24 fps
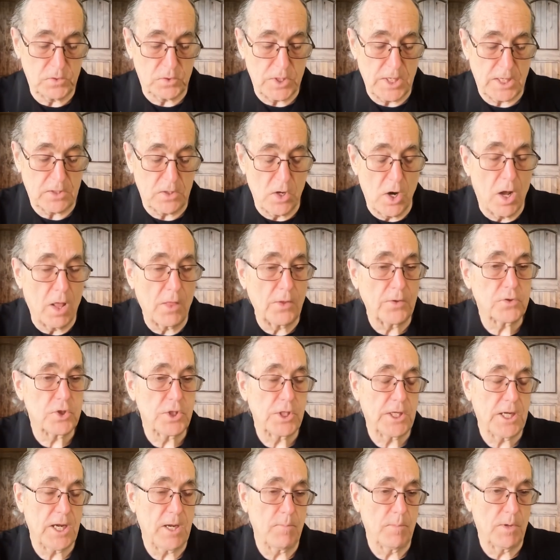technology
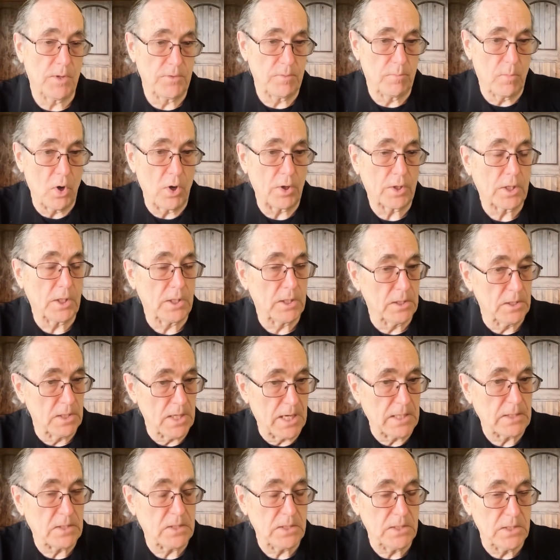came on the market in
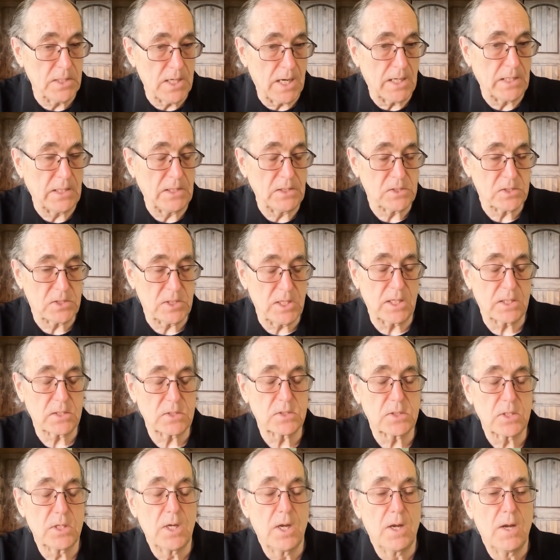
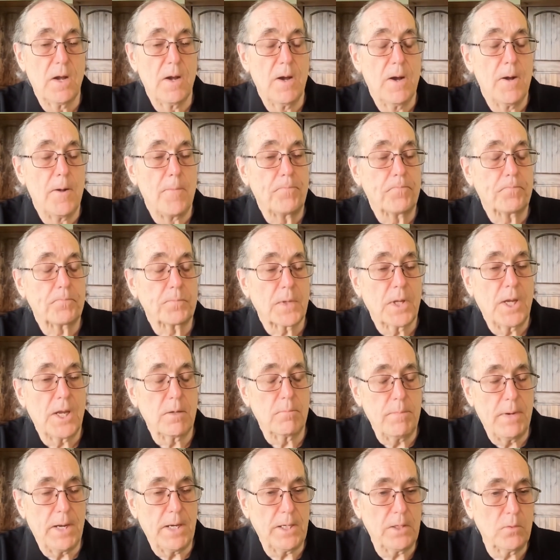1996,
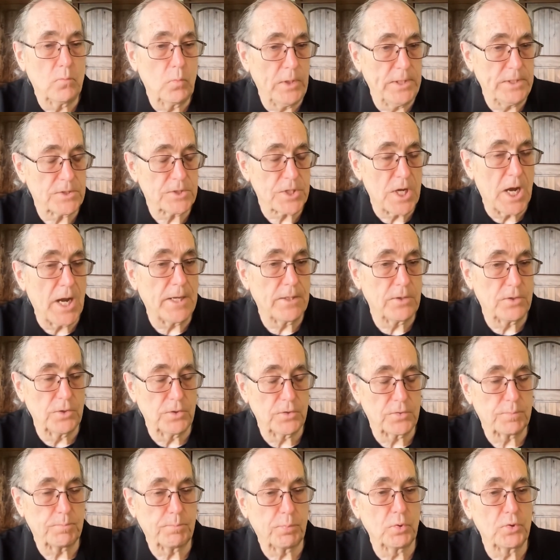and many weed
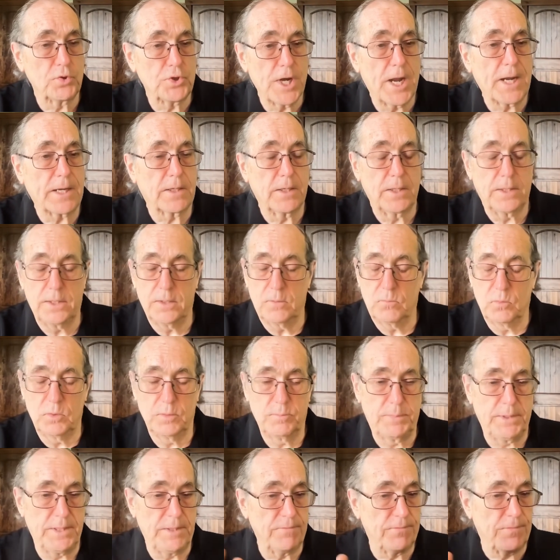scientists projected it
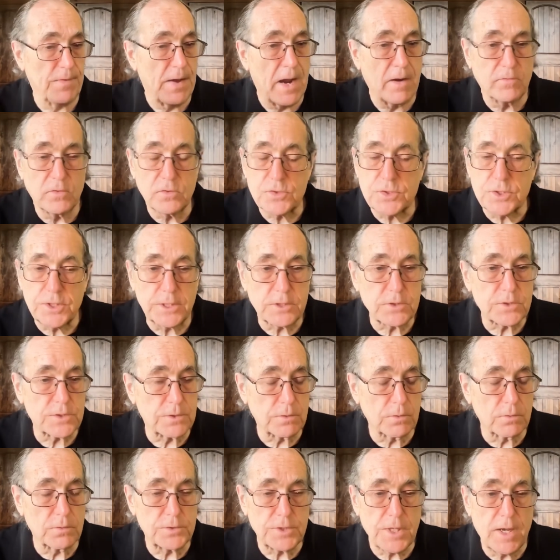would be 5 or 6
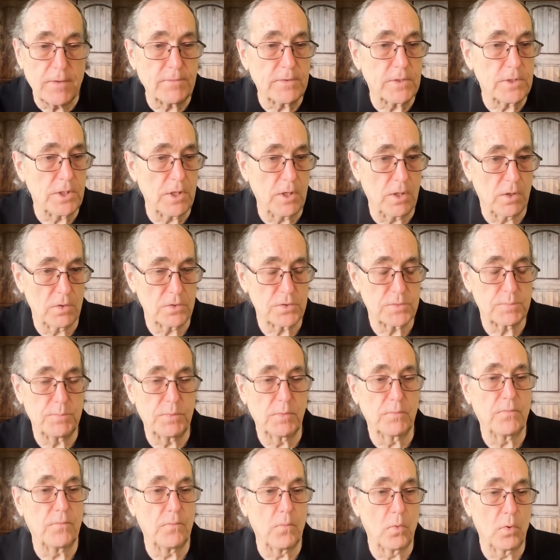or 7 years
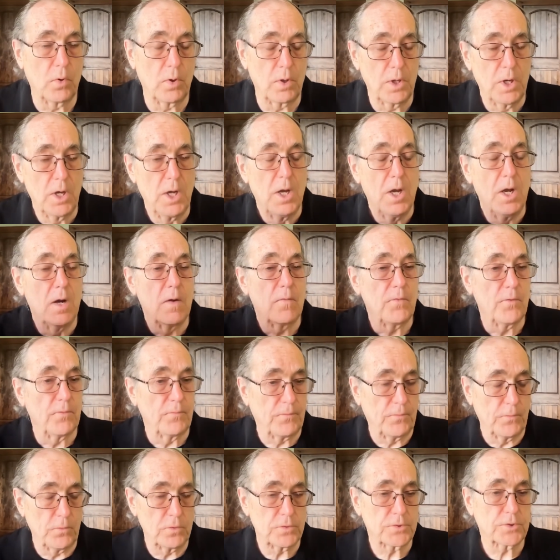before the
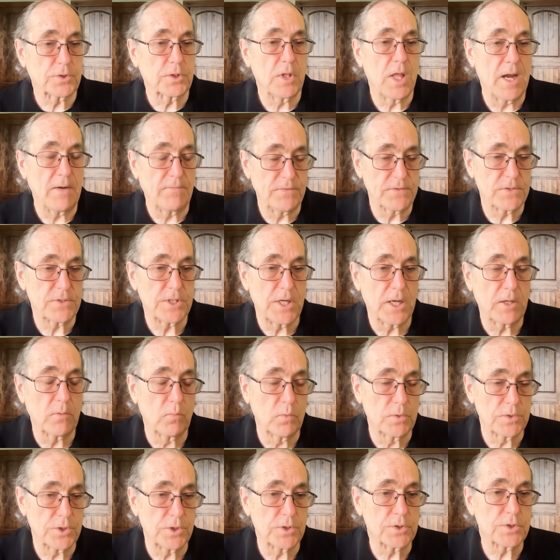first glyphosate
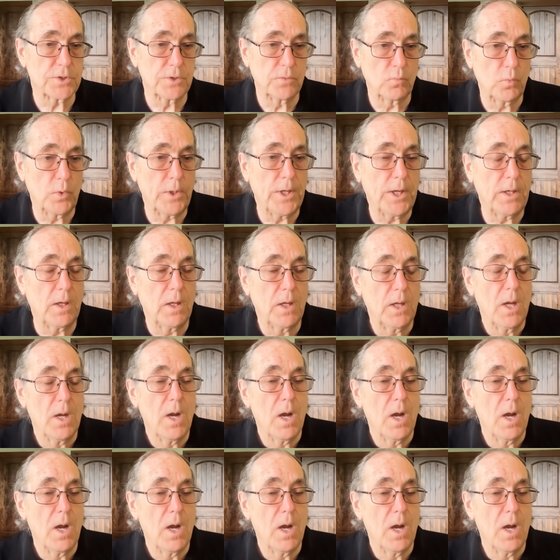resistant weed